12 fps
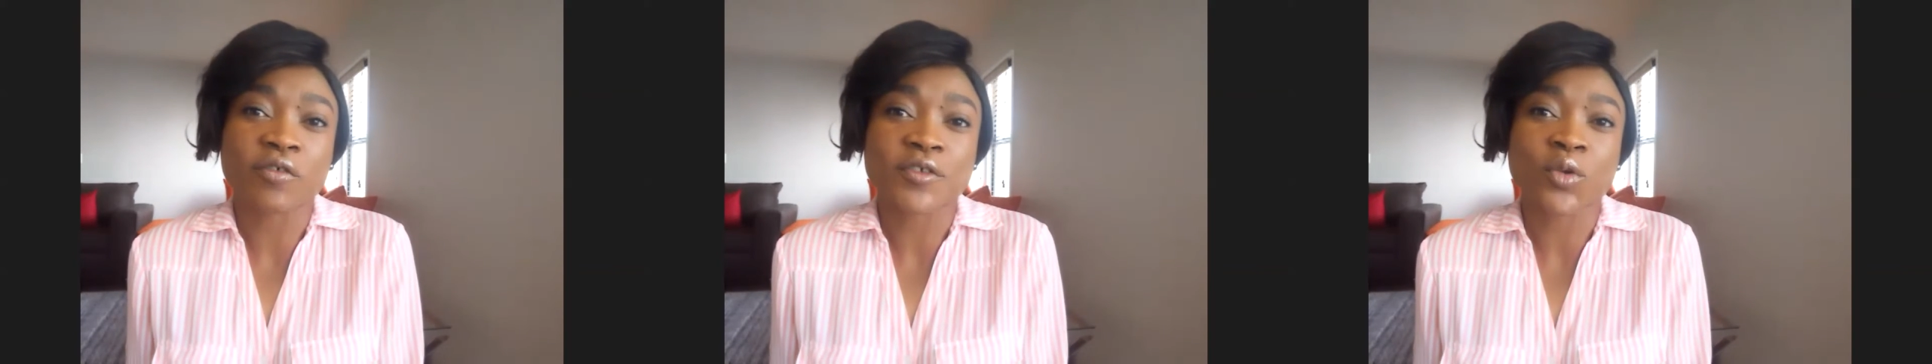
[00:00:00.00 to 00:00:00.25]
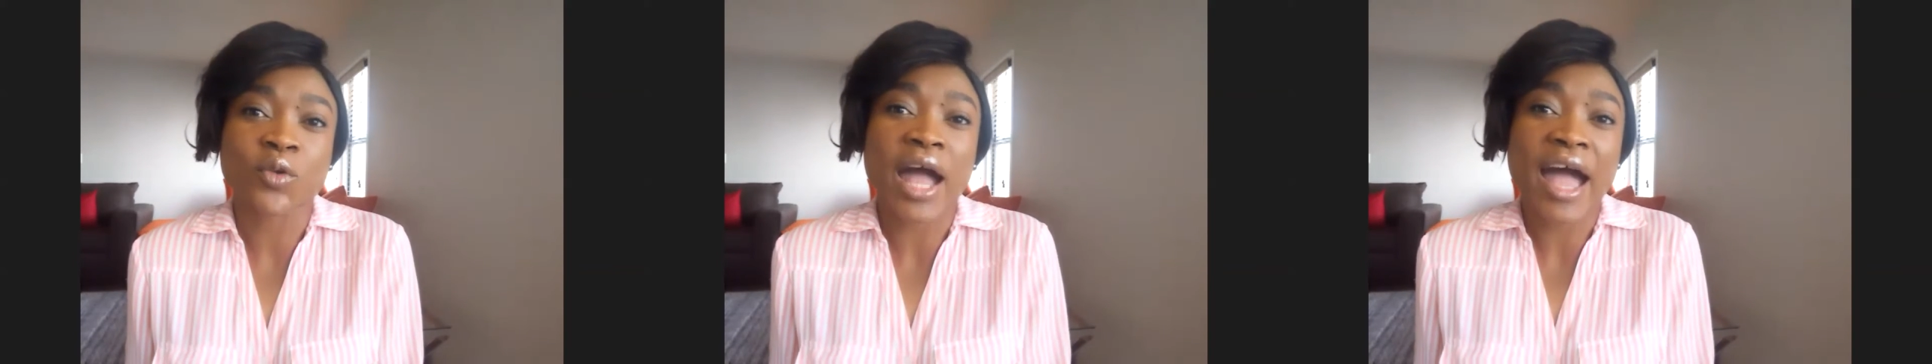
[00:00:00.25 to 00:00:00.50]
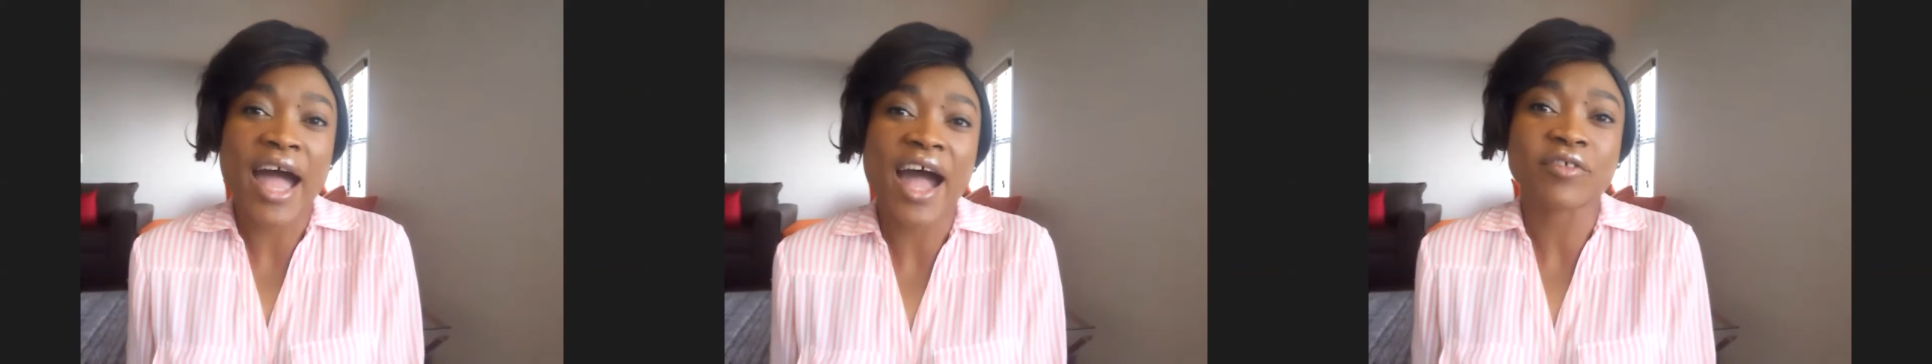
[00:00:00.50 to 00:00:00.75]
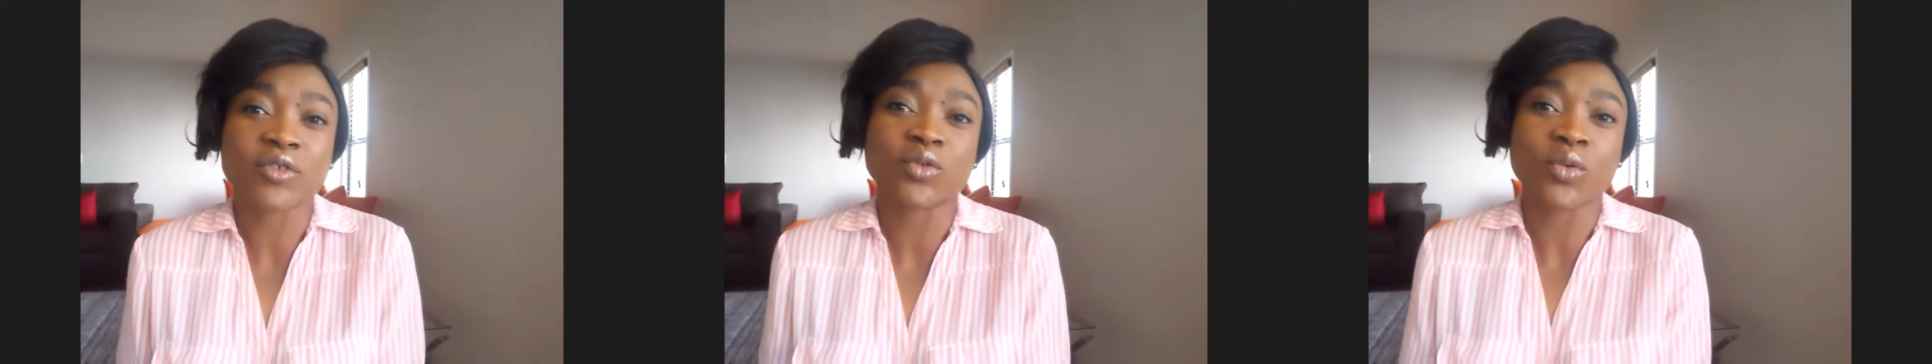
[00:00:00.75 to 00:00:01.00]
so I have
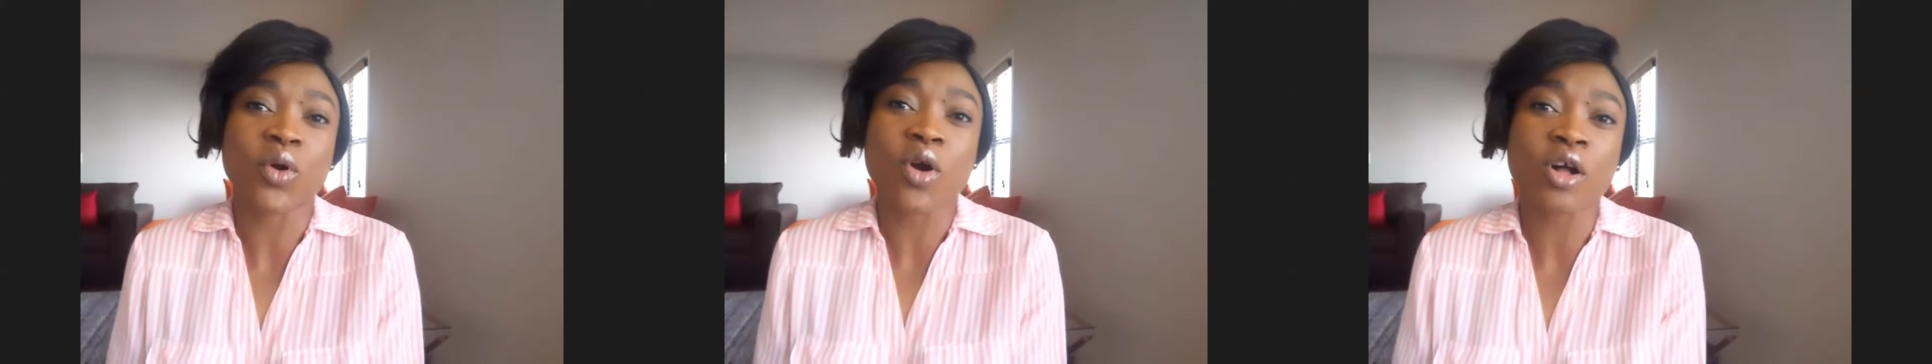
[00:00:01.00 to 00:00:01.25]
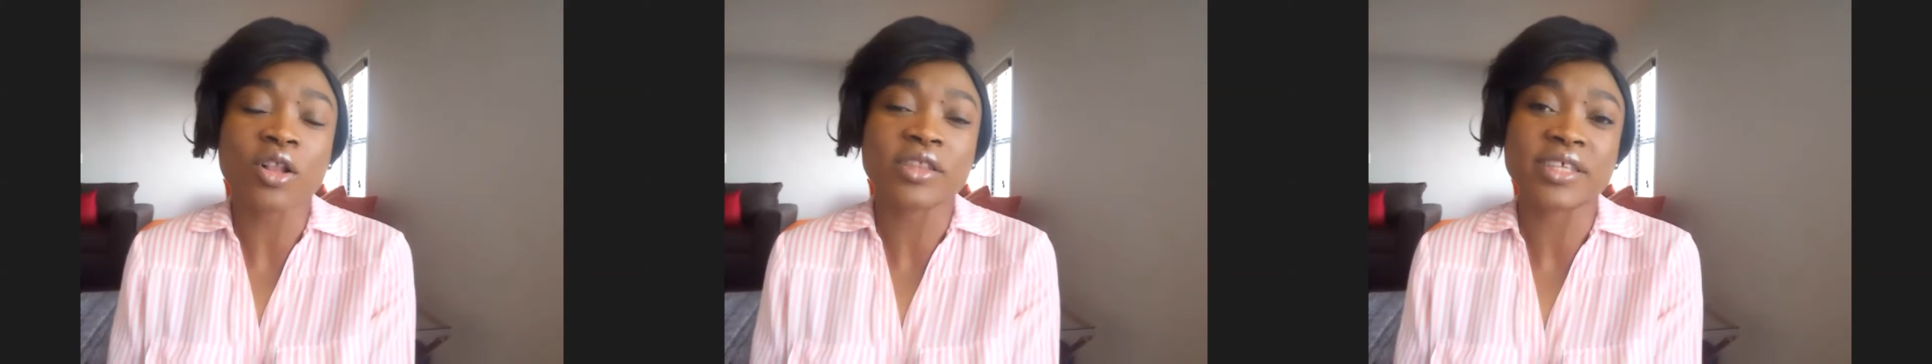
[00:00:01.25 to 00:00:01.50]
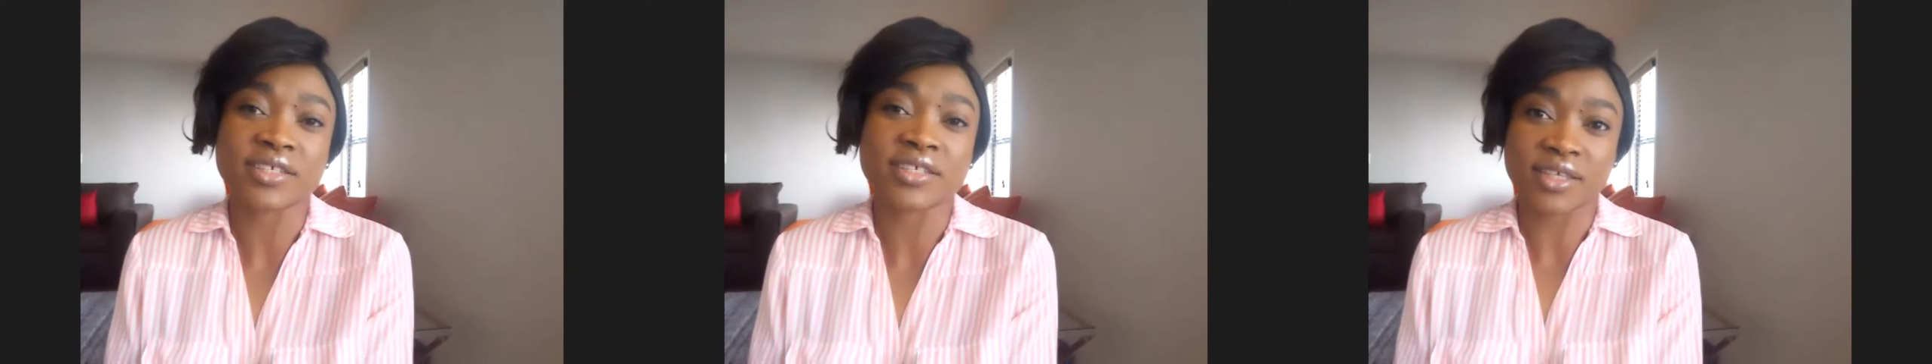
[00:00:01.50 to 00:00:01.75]
to do all these